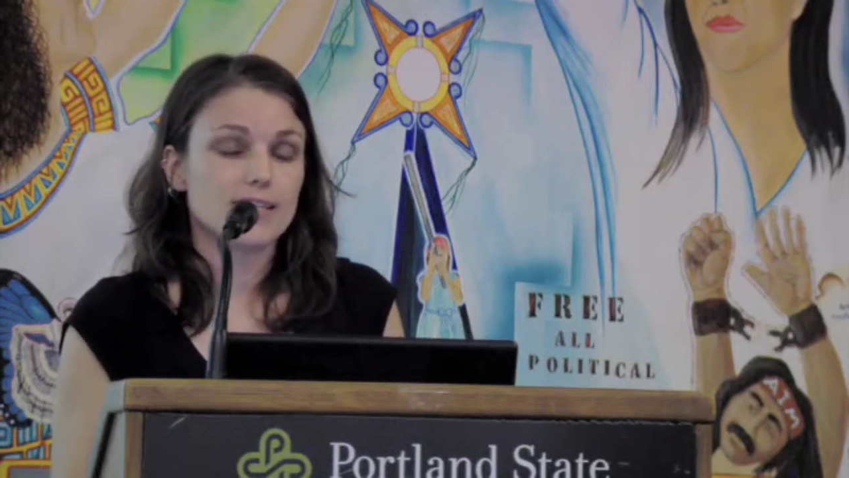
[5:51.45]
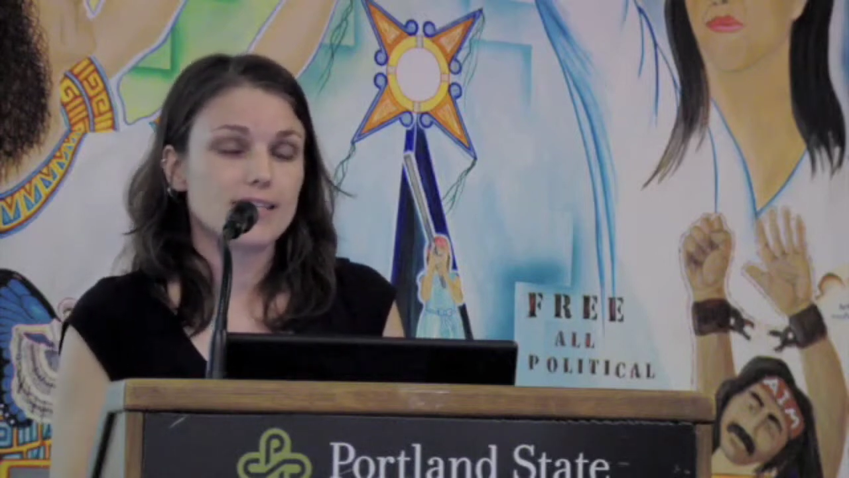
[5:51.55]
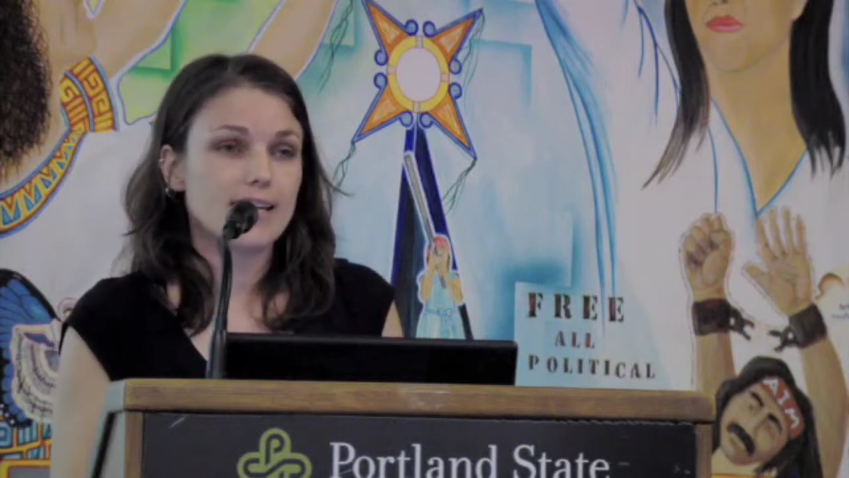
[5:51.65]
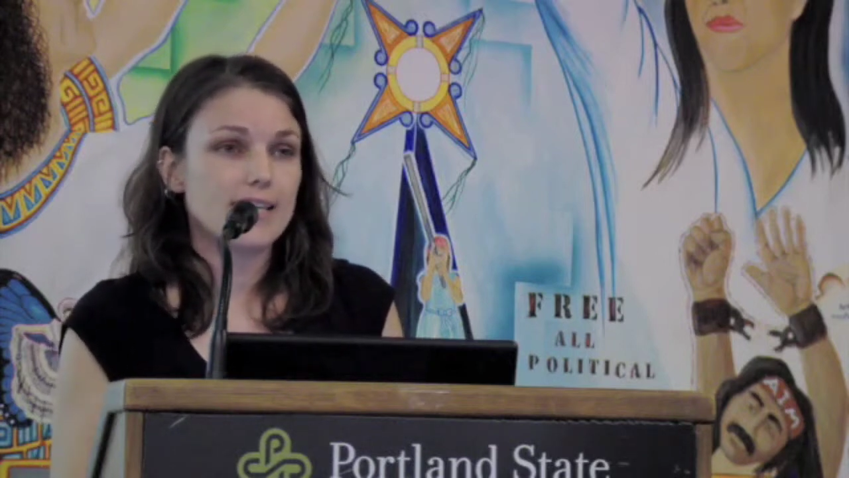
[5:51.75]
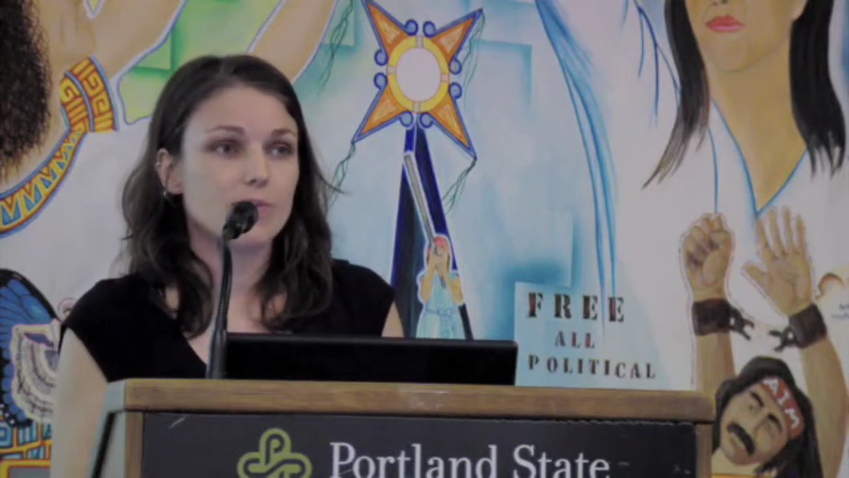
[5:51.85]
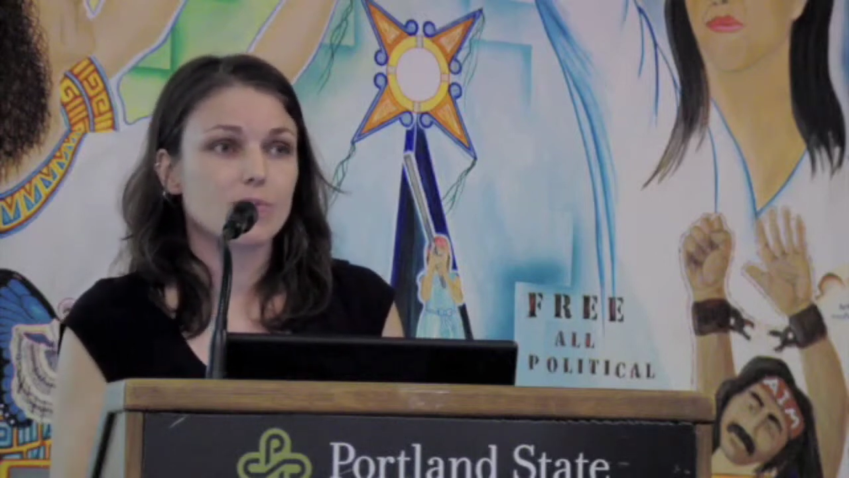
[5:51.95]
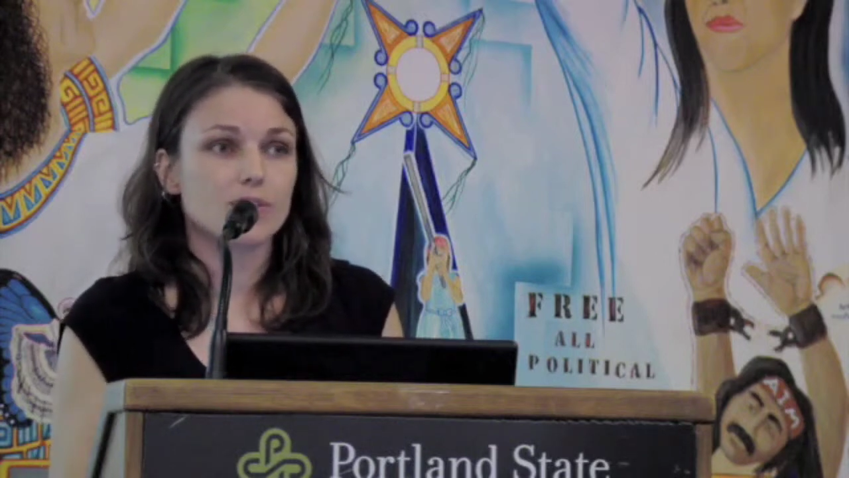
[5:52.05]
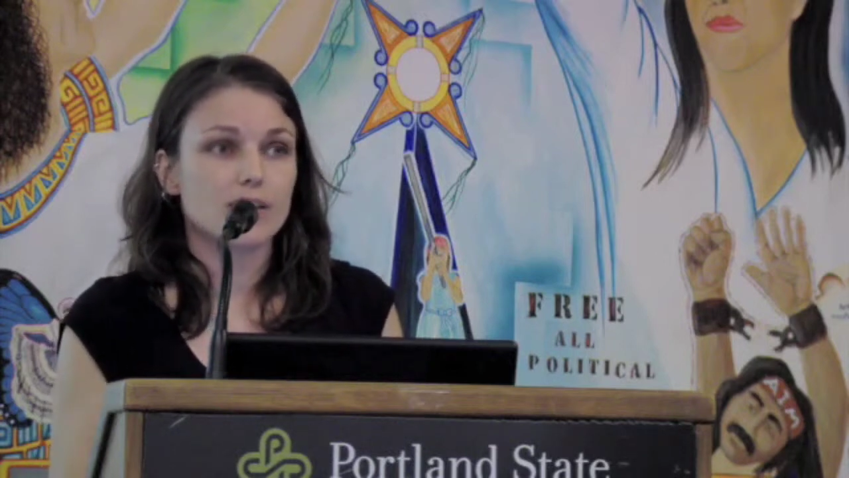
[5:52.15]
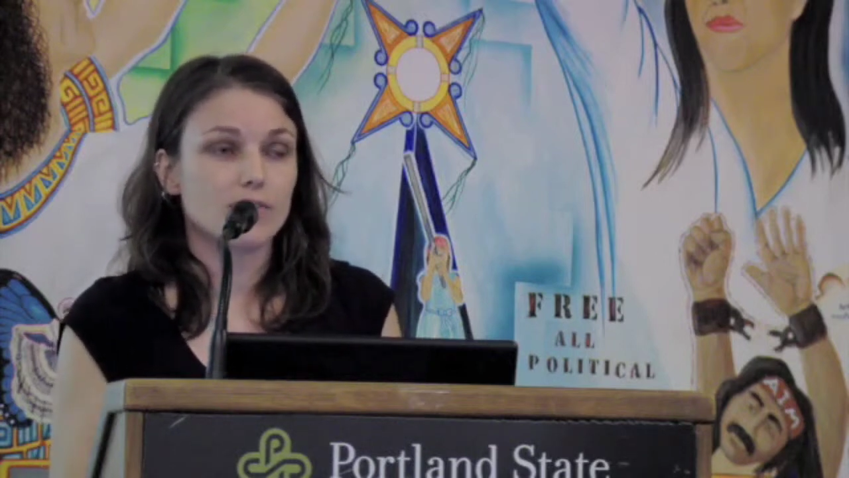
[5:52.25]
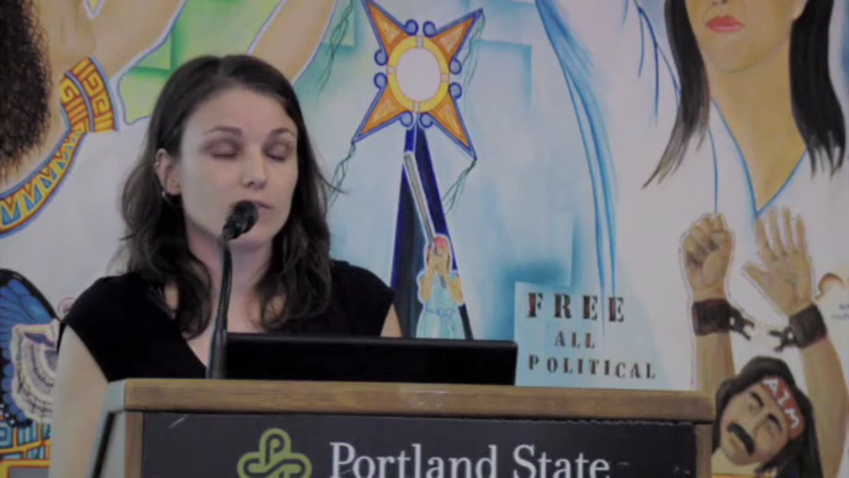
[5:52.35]

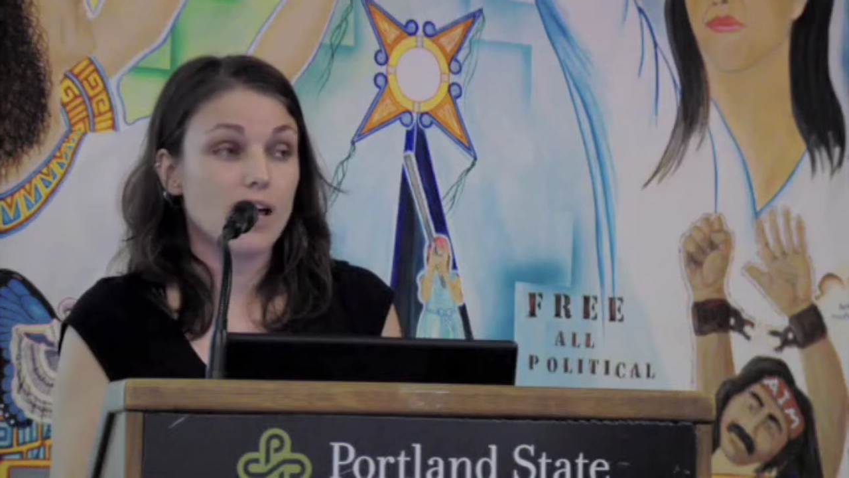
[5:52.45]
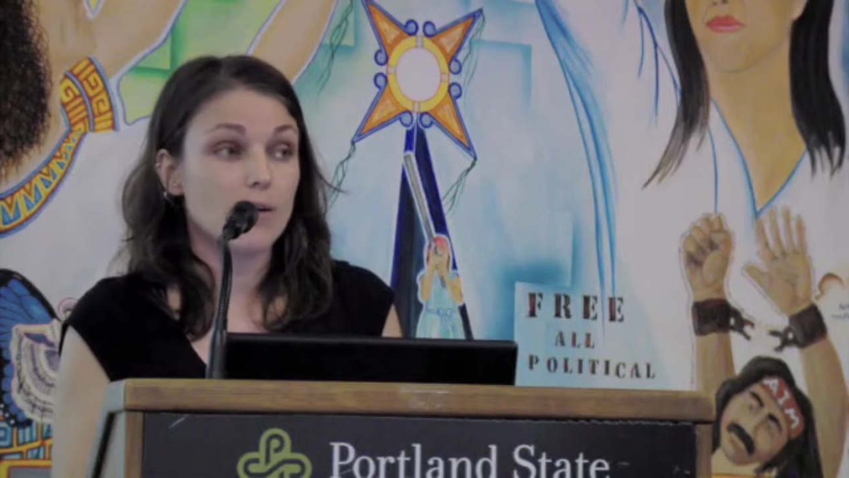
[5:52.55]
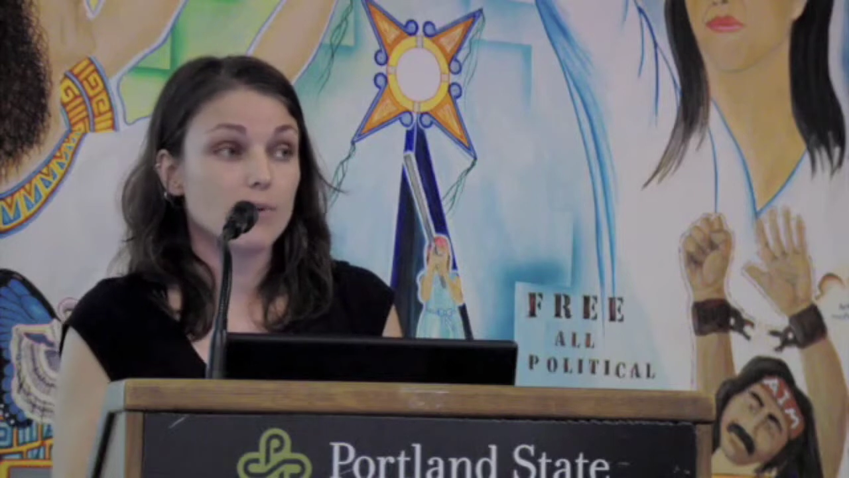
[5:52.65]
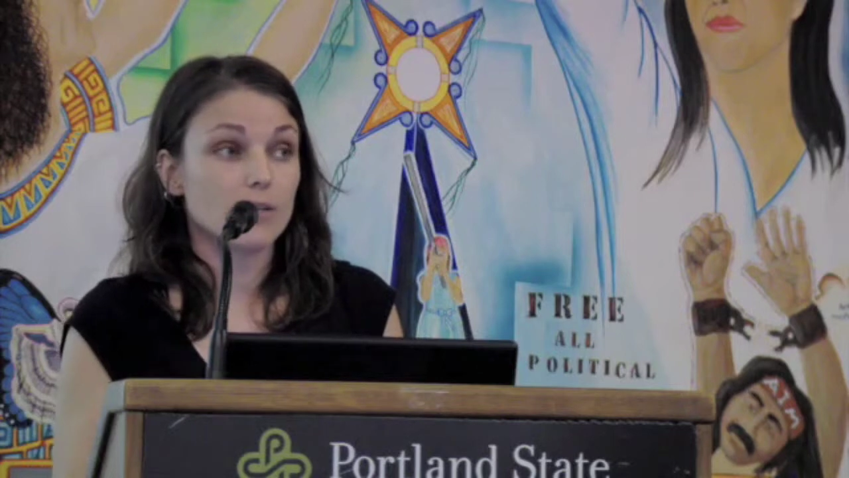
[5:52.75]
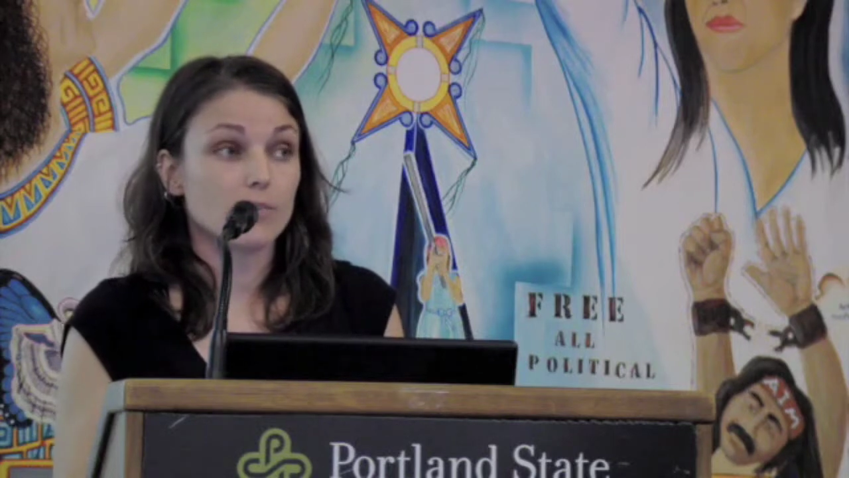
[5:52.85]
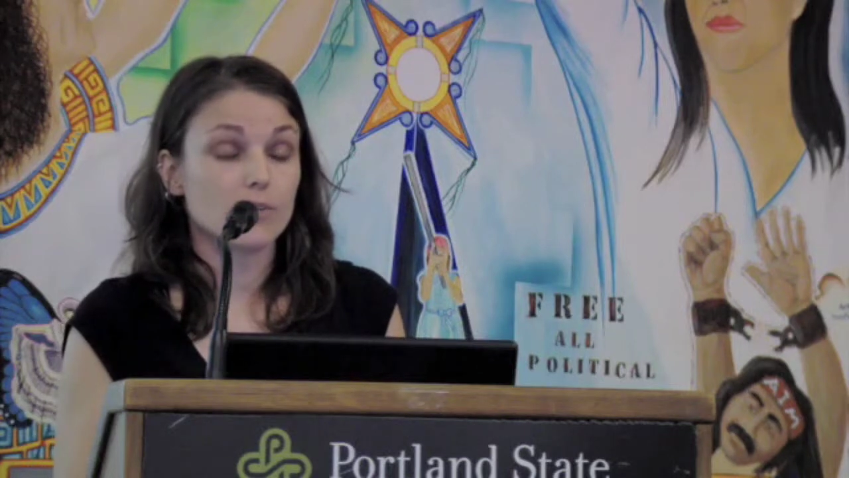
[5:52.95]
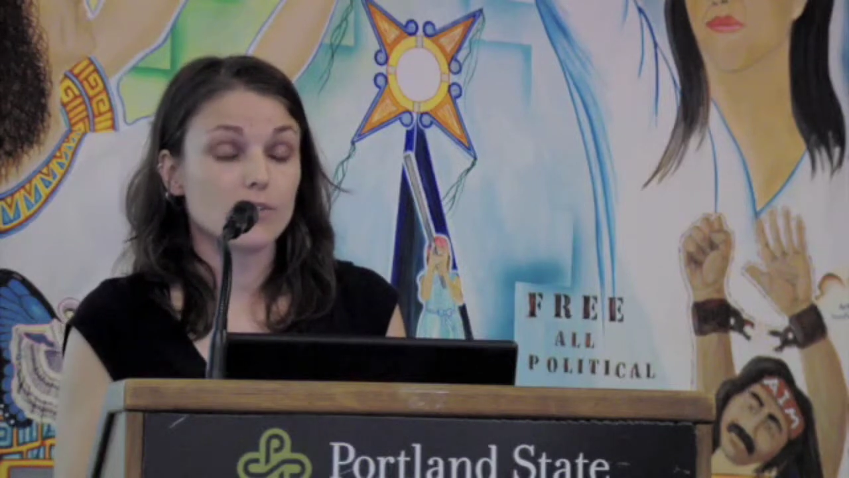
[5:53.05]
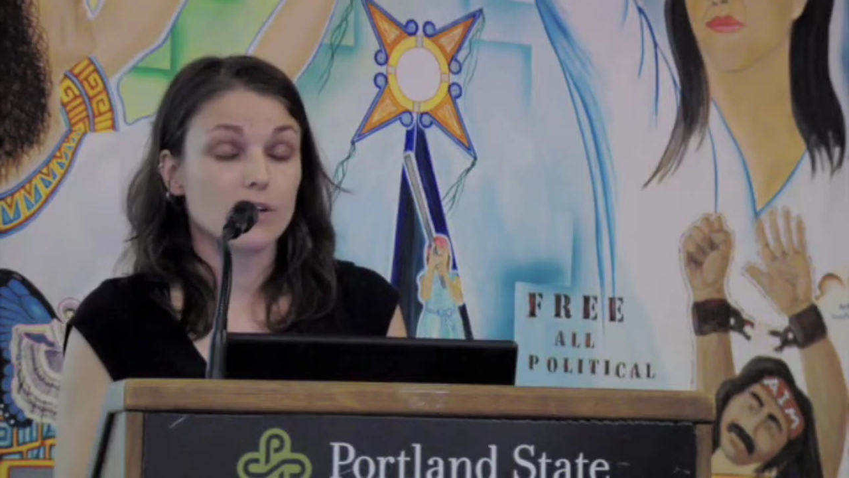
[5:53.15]
90% of lab animals